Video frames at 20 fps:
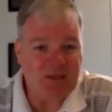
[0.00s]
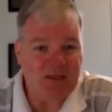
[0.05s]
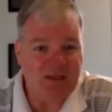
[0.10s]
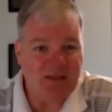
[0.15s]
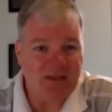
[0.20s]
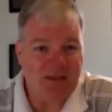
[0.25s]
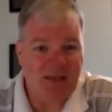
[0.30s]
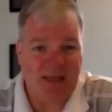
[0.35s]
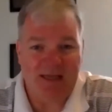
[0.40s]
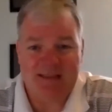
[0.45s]

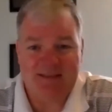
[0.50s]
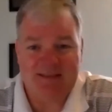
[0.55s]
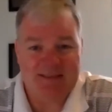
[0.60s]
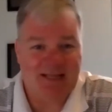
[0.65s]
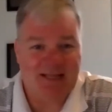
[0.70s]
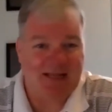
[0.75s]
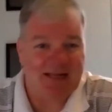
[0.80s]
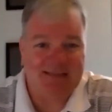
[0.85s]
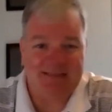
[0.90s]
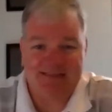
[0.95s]
yeah, it's
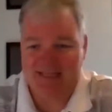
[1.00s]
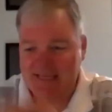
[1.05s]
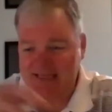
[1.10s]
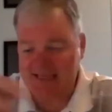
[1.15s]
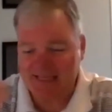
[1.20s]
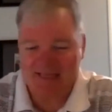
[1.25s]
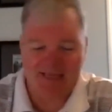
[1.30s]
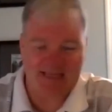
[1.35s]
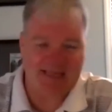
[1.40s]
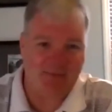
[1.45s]
not a
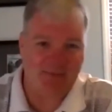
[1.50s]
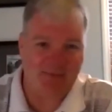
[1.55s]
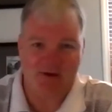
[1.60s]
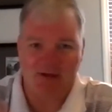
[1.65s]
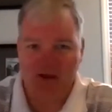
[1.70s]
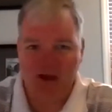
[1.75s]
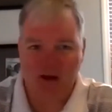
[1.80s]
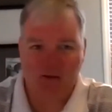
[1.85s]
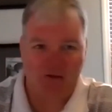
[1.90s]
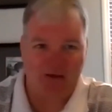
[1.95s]
ticketing where you
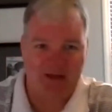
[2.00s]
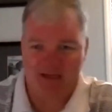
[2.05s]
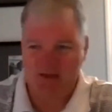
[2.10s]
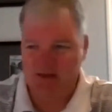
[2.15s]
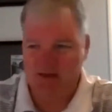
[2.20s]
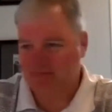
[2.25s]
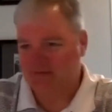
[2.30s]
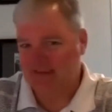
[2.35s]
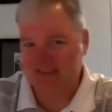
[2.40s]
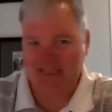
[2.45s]
go in, you
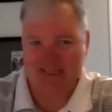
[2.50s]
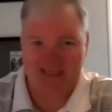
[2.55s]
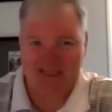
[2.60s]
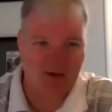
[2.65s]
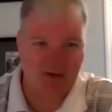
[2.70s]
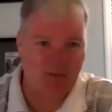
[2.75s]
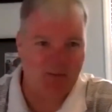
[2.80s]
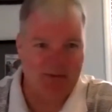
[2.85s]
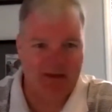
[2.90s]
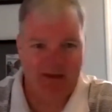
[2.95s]
have a ticket
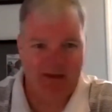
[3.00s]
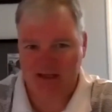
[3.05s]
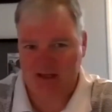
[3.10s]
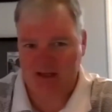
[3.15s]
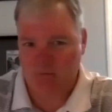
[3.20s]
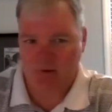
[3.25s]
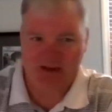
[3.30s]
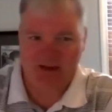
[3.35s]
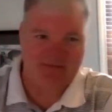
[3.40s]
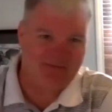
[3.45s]
open,
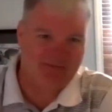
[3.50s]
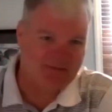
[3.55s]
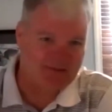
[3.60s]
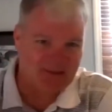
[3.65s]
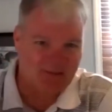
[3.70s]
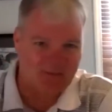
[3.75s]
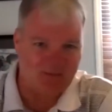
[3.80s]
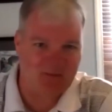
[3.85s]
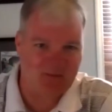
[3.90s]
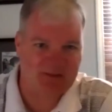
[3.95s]
you're waiting for
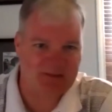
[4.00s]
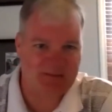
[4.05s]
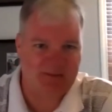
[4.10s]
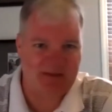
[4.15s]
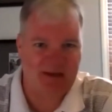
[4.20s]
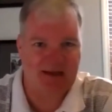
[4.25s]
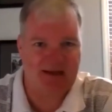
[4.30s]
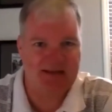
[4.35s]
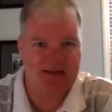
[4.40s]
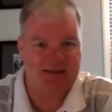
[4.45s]
someone to
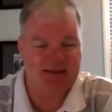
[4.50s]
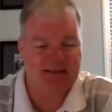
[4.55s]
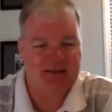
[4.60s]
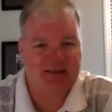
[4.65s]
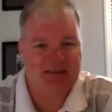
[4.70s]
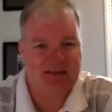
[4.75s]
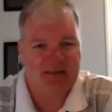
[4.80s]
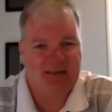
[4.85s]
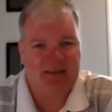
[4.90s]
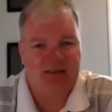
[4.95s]
respond.
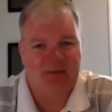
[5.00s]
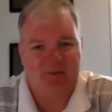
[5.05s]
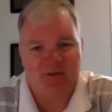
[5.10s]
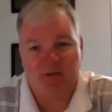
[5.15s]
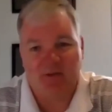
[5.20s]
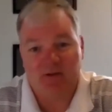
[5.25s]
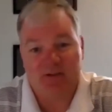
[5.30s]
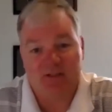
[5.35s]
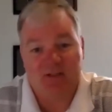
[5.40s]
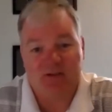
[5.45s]
For
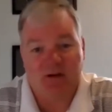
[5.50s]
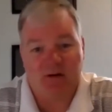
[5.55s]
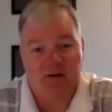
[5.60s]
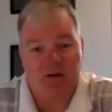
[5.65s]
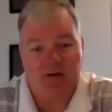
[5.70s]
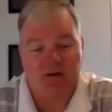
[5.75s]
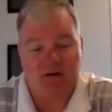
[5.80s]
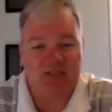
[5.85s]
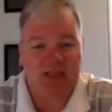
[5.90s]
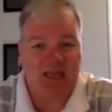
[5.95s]
those that don't
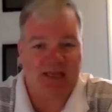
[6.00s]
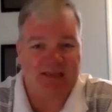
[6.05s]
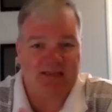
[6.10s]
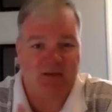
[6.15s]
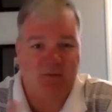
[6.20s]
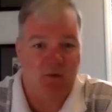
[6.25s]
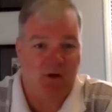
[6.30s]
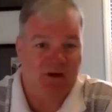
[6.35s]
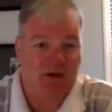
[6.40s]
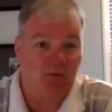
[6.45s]
know, Slack's a
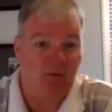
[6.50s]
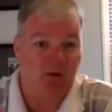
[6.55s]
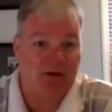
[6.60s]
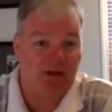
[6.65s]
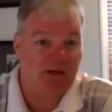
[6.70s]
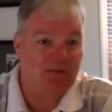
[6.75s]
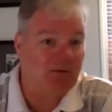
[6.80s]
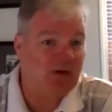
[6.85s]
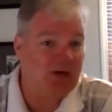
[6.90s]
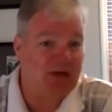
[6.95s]
one-to-one
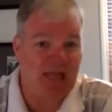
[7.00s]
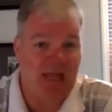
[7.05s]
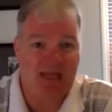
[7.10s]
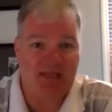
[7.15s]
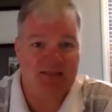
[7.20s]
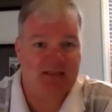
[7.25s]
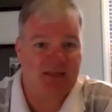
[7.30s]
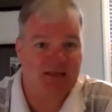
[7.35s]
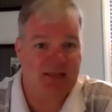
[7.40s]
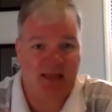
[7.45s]

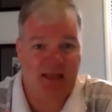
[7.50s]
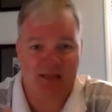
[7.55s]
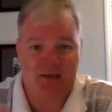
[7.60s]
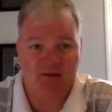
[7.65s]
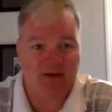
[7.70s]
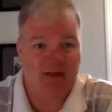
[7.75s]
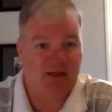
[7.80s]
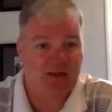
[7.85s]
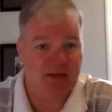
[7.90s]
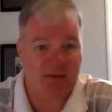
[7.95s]
communication that you
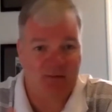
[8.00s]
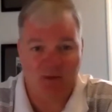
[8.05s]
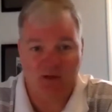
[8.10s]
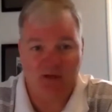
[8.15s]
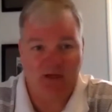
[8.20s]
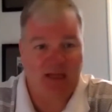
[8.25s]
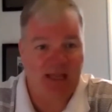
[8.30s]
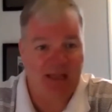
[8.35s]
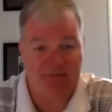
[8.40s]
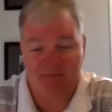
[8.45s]
can
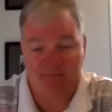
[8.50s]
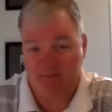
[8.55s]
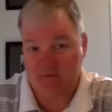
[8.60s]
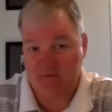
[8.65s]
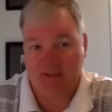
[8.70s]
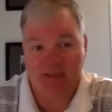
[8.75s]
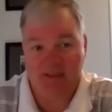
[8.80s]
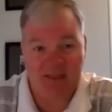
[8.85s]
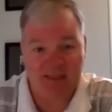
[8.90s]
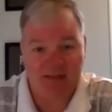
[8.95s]
communicate
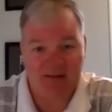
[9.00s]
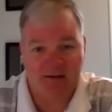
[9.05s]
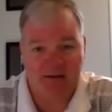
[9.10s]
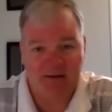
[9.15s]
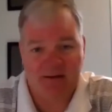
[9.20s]
freely,